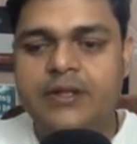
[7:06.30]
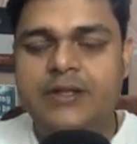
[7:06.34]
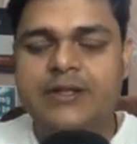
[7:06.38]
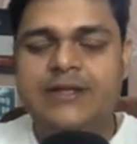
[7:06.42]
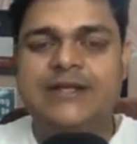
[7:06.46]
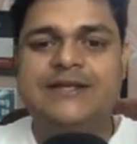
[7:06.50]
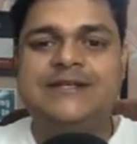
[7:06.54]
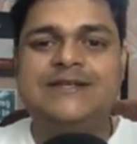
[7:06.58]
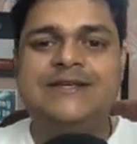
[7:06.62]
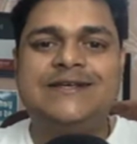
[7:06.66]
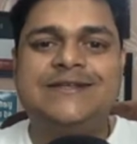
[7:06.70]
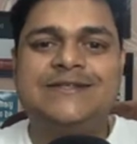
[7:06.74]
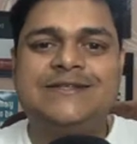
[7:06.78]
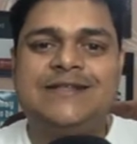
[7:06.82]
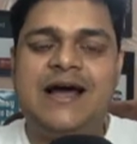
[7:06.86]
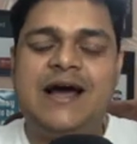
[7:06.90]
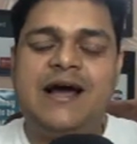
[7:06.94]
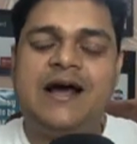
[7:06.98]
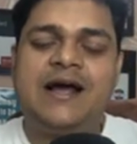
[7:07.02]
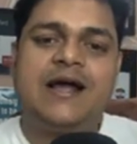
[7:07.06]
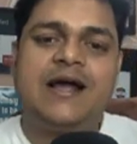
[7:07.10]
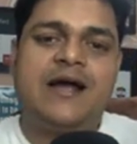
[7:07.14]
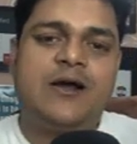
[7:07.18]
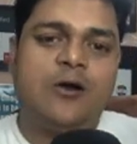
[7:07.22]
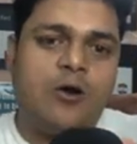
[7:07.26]
This is
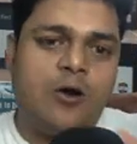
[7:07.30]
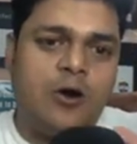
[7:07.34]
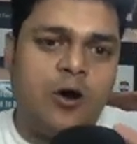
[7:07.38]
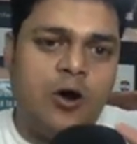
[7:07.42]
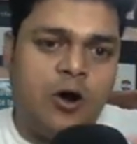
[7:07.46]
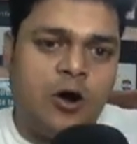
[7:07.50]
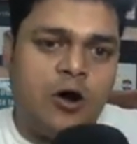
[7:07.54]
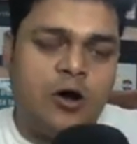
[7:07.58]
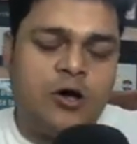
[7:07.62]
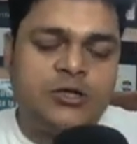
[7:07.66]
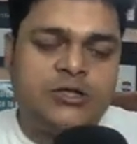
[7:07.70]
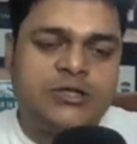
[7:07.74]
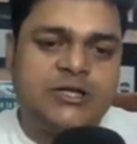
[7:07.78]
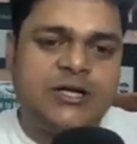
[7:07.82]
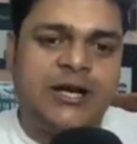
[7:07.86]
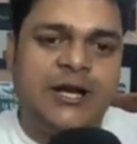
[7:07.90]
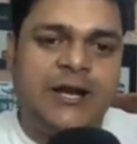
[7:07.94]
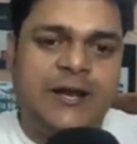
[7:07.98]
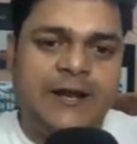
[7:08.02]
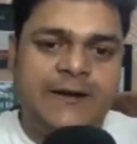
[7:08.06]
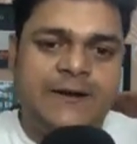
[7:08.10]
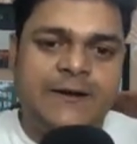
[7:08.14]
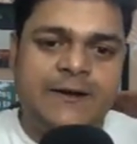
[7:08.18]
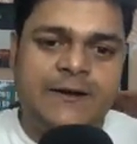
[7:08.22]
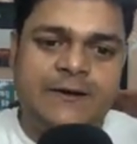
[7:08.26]
the cost
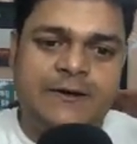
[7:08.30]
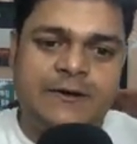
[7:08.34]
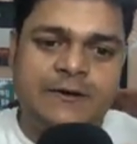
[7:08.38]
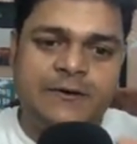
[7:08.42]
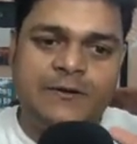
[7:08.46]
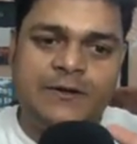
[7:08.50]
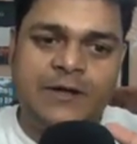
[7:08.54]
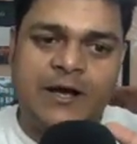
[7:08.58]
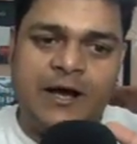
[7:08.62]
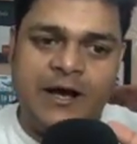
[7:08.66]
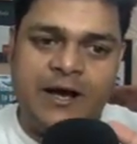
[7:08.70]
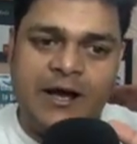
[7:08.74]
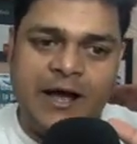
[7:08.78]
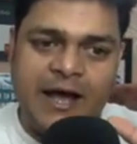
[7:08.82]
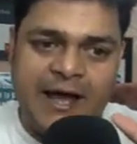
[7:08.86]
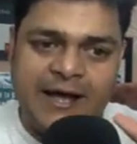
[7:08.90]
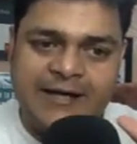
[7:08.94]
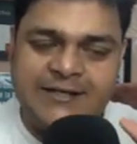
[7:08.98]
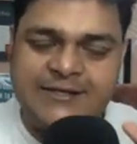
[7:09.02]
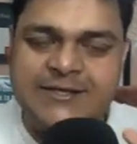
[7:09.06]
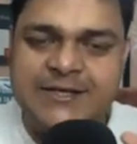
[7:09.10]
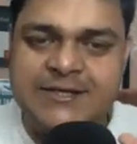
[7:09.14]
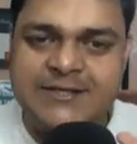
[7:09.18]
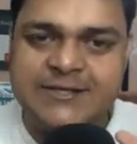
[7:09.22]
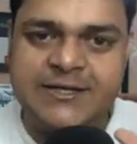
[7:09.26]
related to the
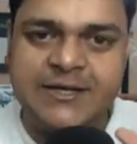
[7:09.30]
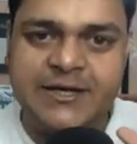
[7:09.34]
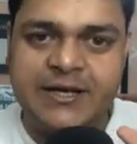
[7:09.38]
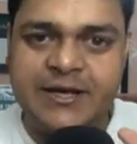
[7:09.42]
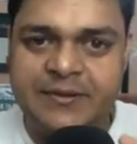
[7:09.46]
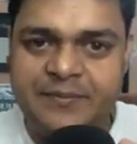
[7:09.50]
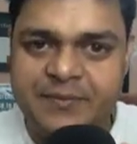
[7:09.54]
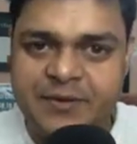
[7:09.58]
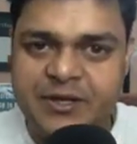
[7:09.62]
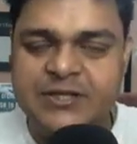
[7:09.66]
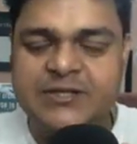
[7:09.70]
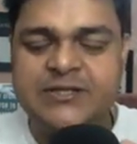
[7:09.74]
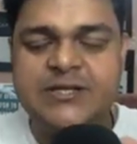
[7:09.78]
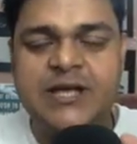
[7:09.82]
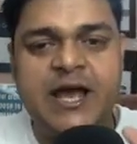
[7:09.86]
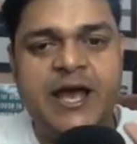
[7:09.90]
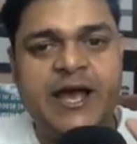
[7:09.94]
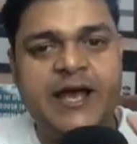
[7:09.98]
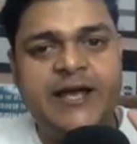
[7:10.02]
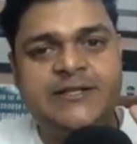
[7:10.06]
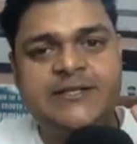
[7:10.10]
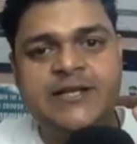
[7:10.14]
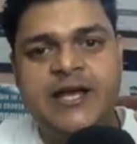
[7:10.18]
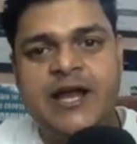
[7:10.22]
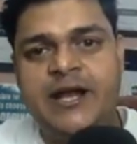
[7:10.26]
access tier. Means
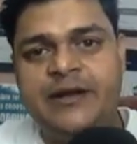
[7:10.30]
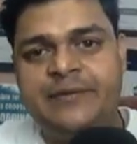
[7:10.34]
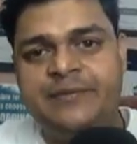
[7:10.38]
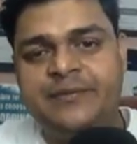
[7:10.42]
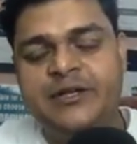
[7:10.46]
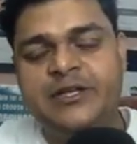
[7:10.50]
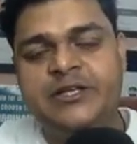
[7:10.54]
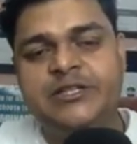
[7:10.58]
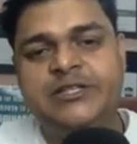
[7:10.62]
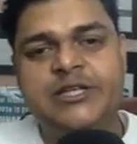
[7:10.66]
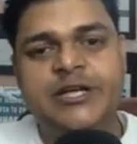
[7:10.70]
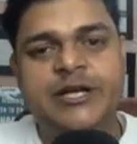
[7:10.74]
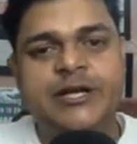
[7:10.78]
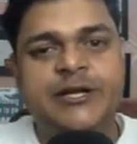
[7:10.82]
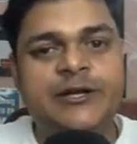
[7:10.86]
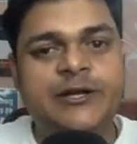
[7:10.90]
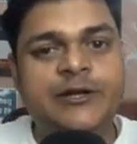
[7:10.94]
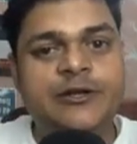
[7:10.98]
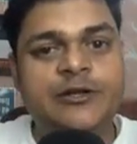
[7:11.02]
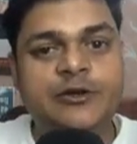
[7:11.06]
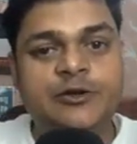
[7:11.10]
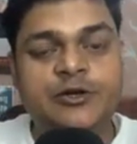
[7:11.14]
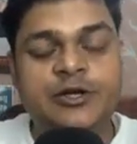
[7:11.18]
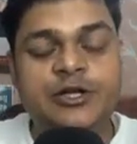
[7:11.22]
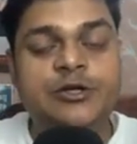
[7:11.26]
as an administrator,
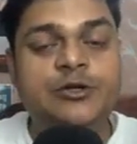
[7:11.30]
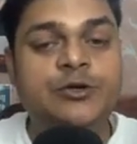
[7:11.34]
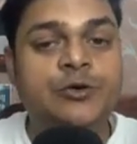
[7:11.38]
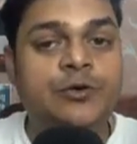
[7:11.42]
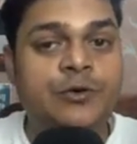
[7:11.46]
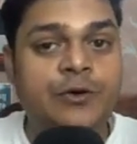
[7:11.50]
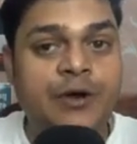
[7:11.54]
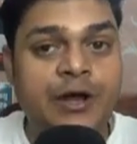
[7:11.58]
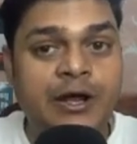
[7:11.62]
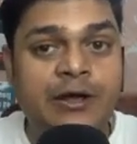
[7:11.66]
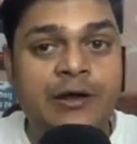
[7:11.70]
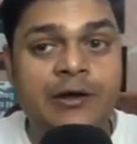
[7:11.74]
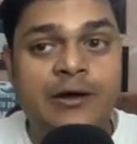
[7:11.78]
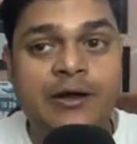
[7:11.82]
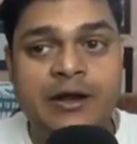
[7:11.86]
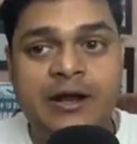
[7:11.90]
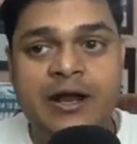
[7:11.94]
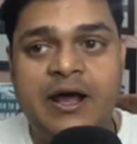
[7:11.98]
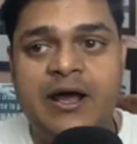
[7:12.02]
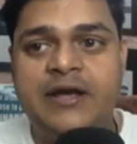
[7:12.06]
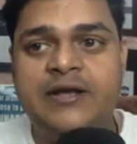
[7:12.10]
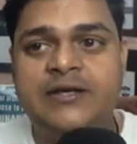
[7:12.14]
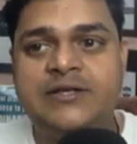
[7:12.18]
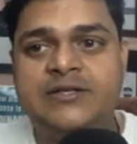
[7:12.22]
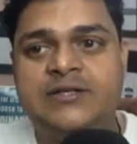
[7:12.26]
you need to
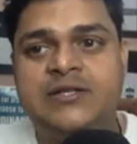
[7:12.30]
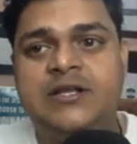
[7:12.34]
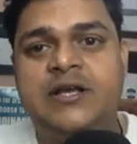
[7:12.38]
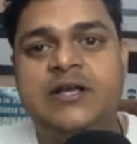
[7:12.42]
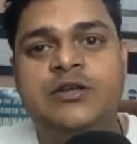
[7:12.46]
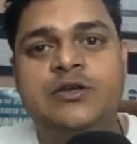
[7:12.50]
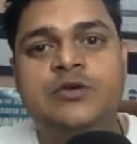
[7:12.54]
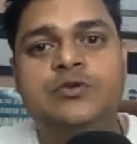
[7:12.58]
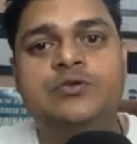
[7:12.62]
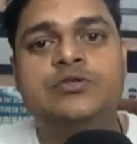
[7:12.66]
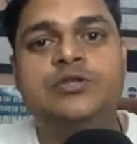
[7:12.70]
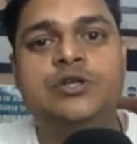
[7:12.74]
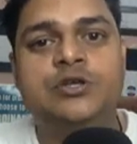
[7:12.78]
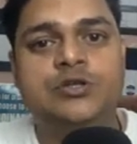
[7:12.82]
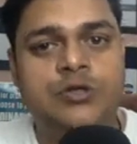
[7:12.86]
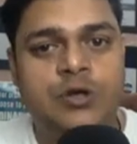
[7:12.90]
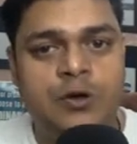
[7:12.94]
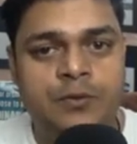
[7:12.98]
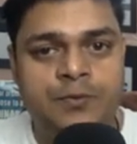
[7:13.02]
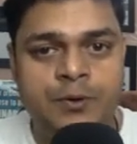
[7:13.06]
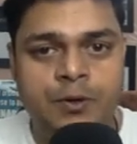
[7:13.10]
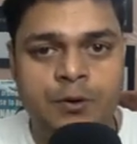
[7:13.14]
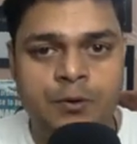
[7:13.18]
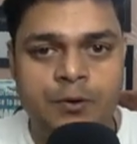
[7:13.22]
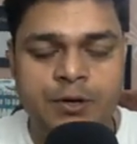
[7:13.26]
recognize the usage
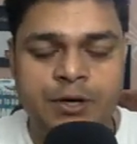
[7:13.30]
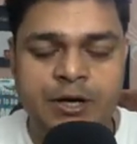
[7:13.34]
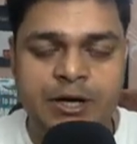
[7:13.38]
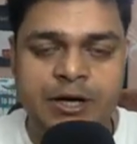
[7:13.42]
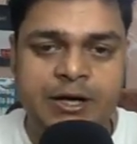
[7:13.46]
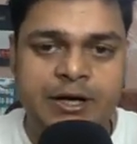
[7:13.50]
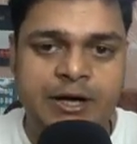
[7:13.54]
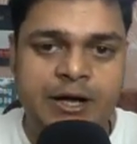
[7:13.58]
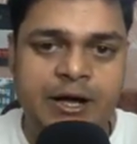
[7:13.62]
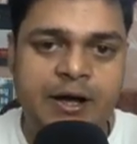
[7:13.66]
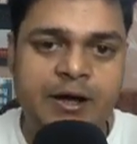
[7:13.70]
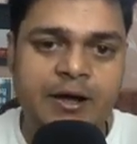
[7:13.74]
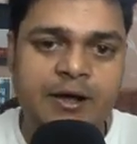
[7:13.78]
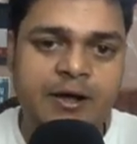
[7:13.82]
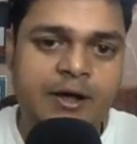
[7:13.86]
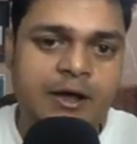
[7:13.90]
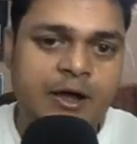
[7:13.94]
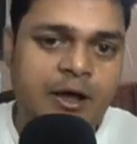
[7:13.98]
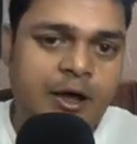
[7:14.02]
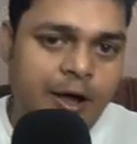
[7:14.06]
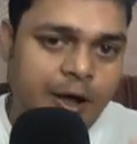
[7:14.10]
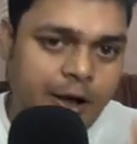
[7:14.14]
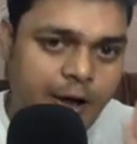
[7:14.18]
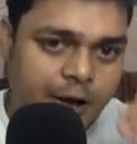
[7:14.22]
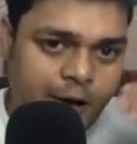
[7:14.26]
of your data.
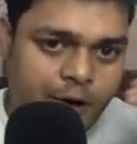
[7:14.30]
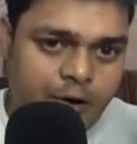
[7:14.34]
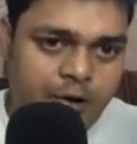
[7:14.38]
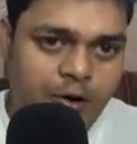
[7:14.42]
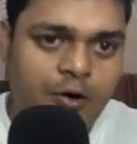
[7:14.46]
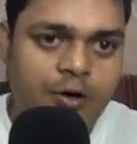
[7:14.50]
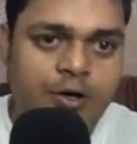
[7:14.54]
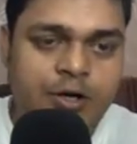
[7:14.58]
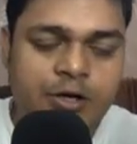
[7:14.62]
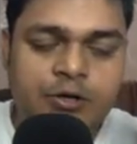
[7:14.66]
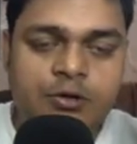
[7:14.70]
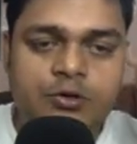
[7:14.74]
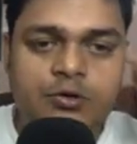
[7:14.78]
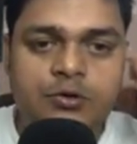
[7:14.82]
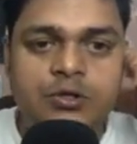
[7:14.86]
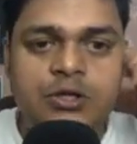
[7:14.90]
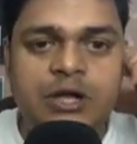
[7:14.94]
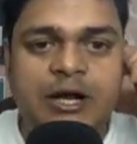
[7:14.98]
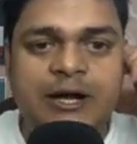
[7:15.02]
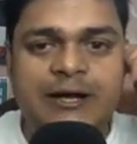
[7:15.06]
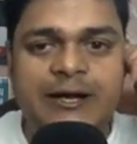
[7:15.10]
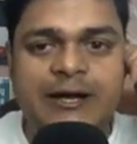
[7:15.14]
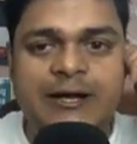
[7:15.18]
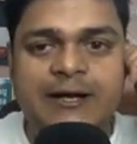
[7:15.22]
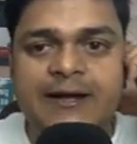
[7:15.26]
According to
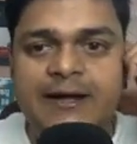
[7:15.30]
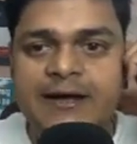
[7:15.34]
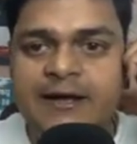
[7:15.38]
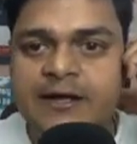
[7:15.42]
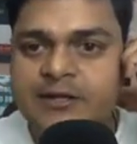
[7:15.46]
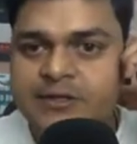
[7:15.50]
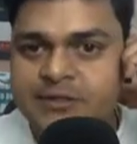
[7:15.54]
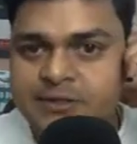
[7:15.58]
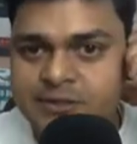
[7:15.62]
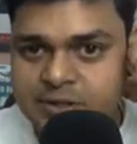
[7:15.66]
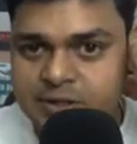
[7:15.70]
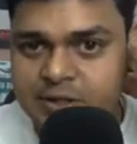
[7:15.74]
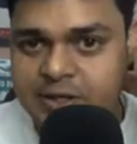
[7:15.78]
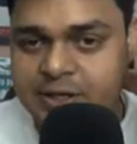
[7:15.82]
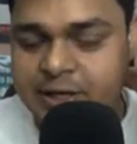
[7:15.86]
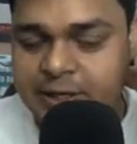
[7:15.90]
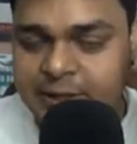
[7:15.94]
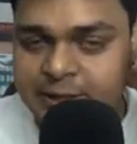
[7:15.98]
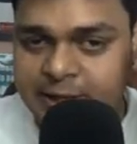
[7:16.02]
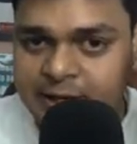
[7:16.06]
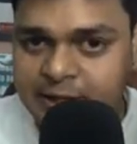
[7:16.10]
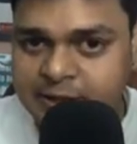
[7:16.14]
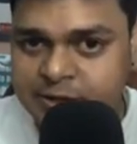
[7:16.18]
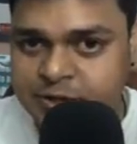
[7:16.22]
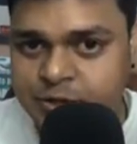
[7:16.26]
the
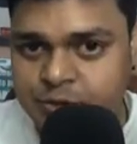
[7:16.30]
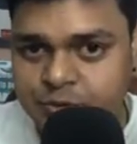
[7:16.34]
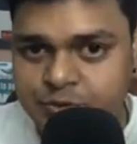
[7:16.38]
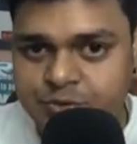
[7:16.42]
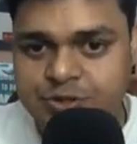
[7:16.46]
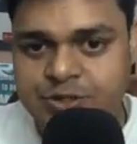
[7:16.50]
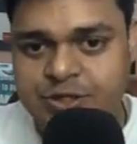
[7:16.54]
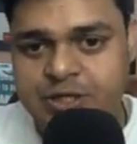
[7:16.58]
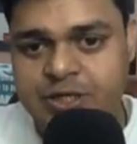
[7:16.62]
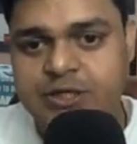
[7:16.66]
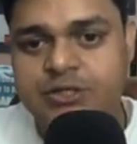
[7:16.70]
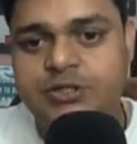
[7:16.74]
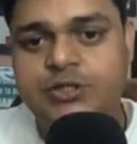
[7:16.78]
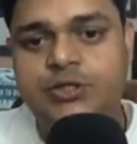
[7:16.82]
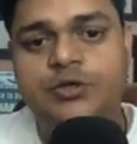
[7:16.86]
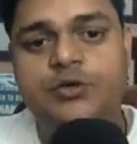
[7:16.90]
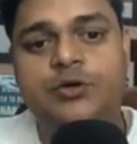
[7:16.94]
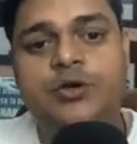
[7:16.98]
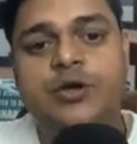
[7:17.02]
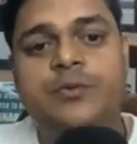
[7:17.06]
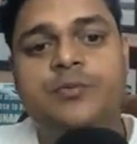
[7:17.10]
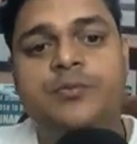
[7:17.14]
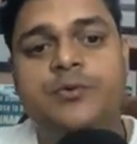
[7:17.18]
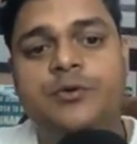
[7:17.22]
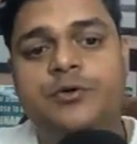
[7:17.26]
data's usage, you can